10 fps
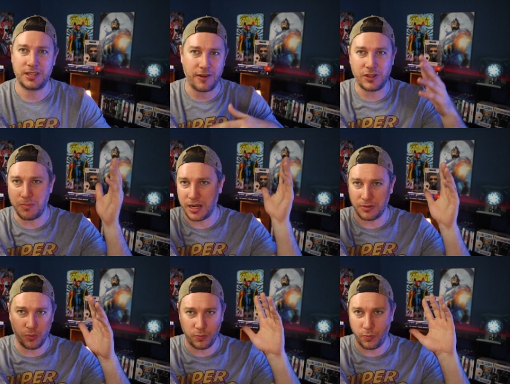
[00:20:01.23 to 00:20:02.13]
safety
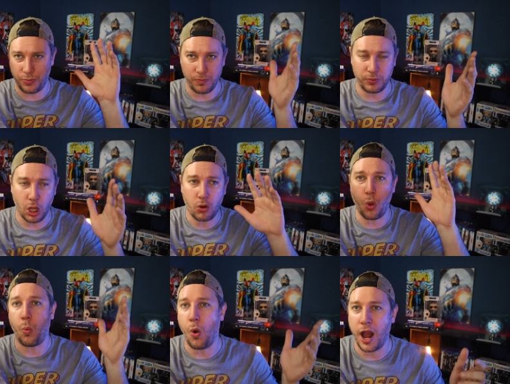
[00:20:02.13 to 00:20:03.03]
meeting,
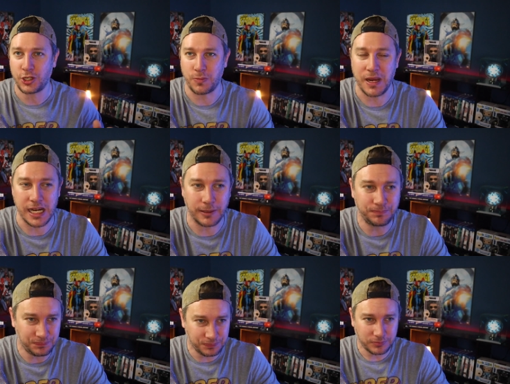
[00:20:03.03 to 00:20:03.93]
local watch
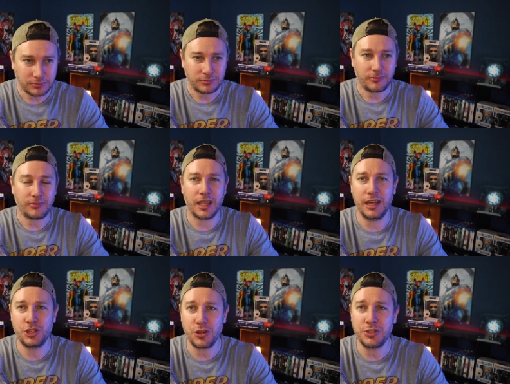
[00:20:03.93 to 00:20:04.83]
meeting
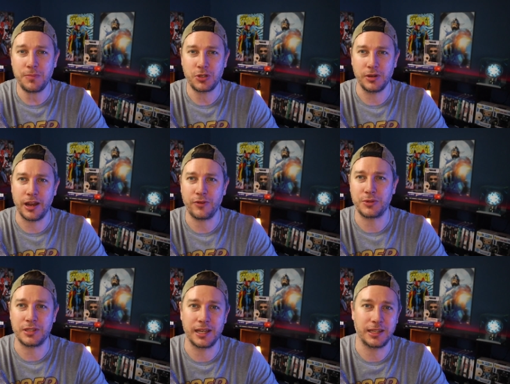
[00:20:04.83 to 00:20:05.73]
and he shows up to it and
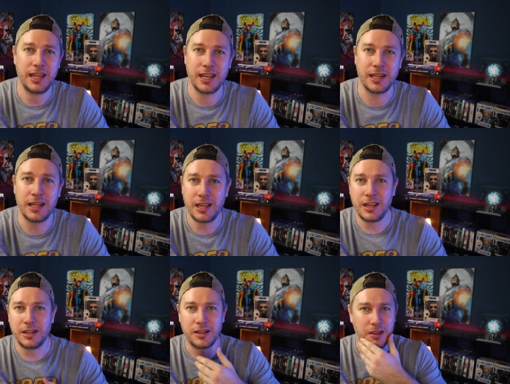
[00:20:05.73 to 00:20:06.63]
everyone's like hey
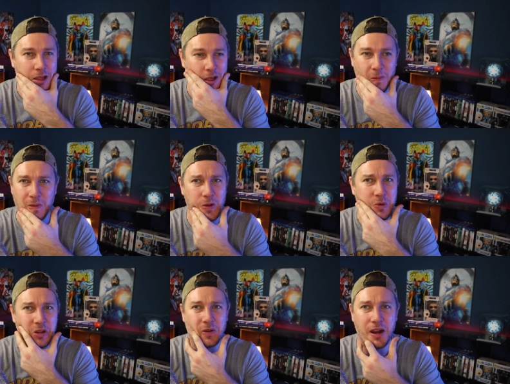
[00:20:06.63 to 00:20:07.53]
um, you
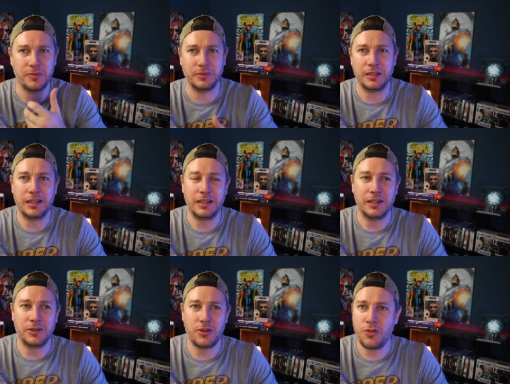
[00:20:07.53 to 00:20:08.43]
know you're not
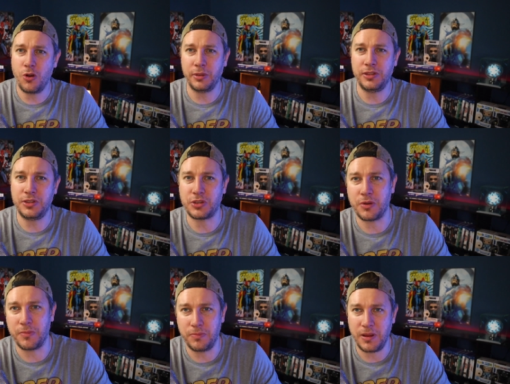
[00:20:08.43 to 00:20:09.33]
Normally, these
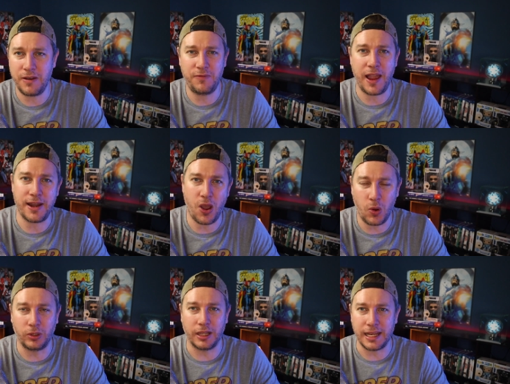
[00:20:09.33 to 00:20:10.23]
are invite
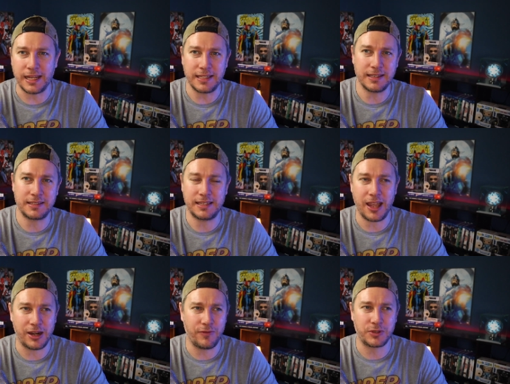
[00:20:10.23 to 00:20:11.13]
only, and he sits
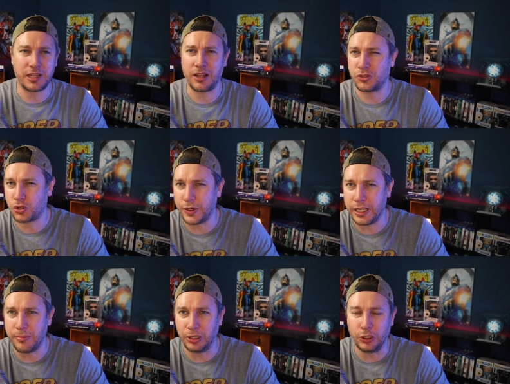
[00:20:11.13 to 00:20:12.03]
down. Everyone's kind of
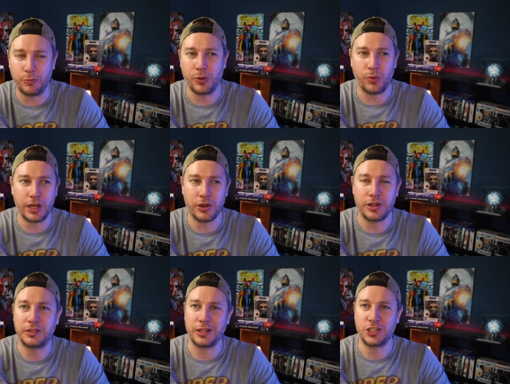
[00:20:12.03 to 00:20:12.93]
treating him a little bit
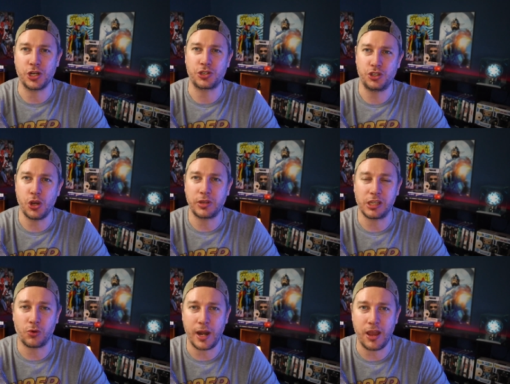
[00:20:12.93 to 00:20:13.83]
weird until he starts
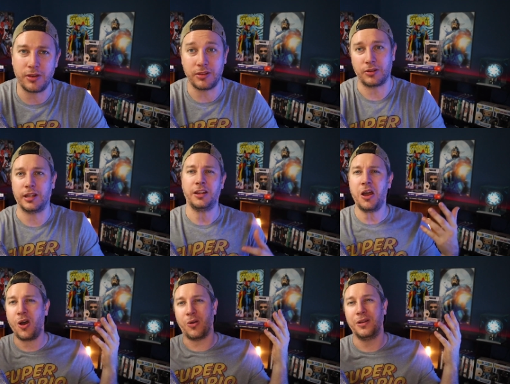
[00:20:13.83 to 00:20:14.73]
joking around, and they're like,
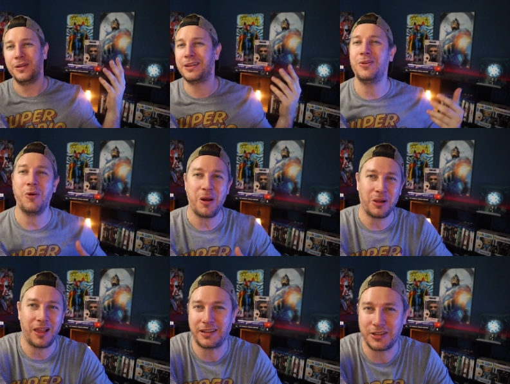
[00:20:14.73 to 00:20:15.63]
Oh, you
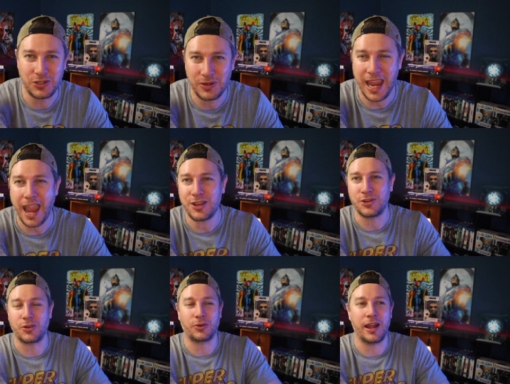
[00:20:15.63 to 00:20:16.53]
are like us. You can
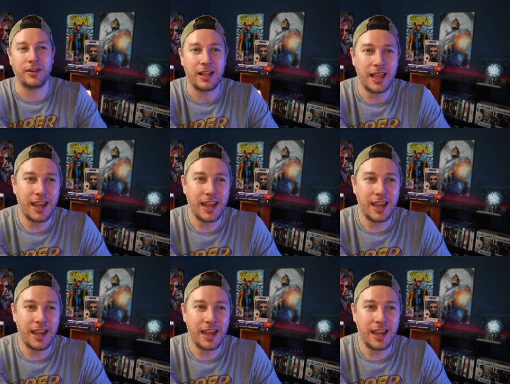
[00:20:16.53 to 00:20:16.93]
joke around.